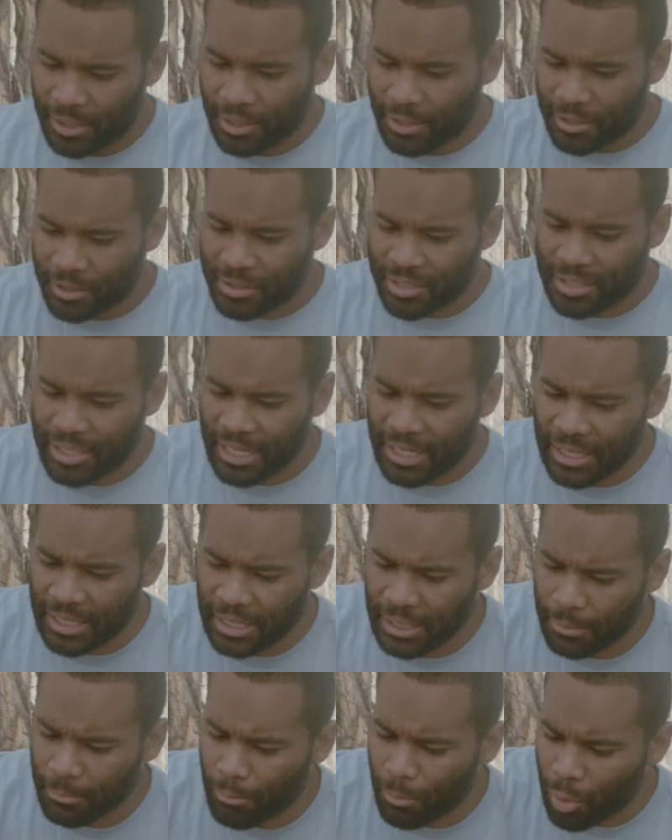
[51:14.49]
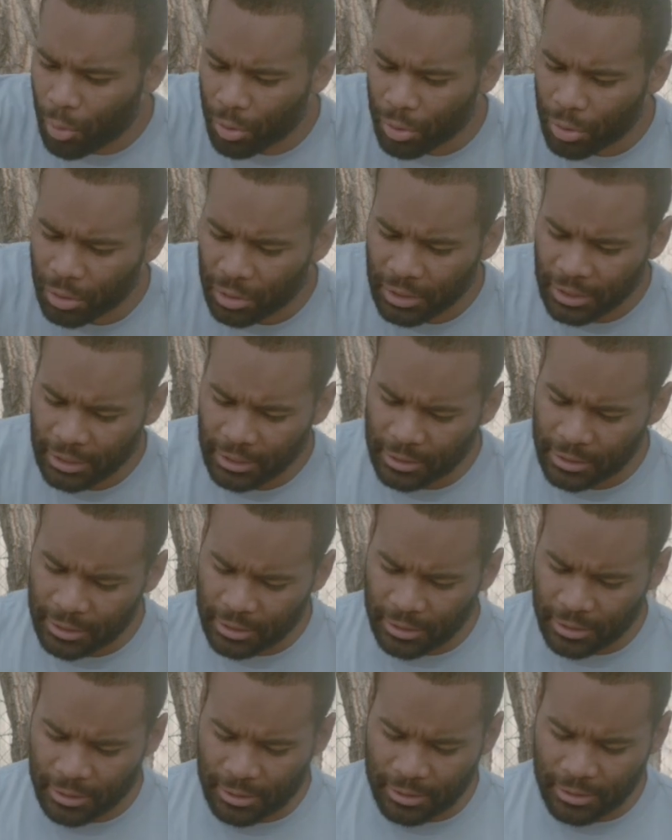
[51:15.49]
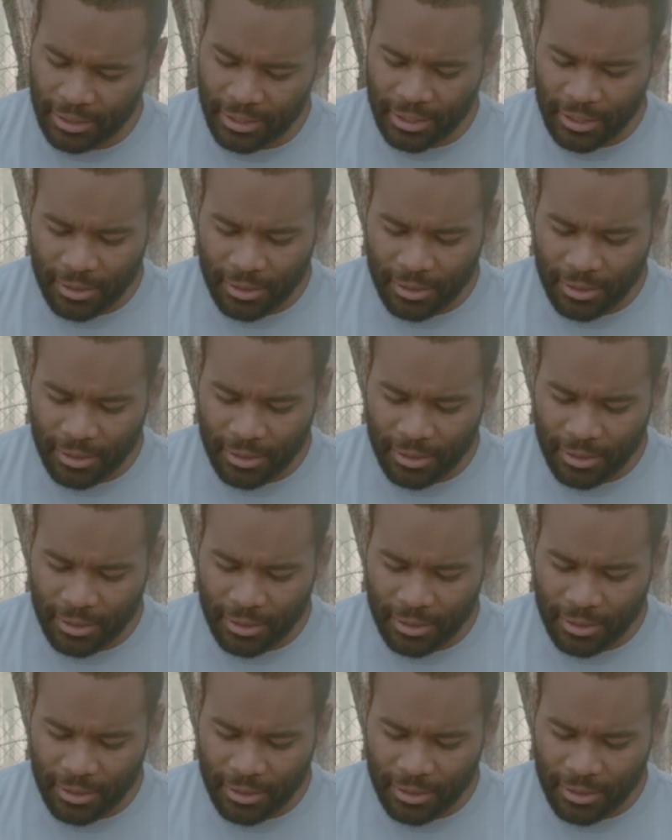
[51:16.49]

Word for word: understanding, morally good.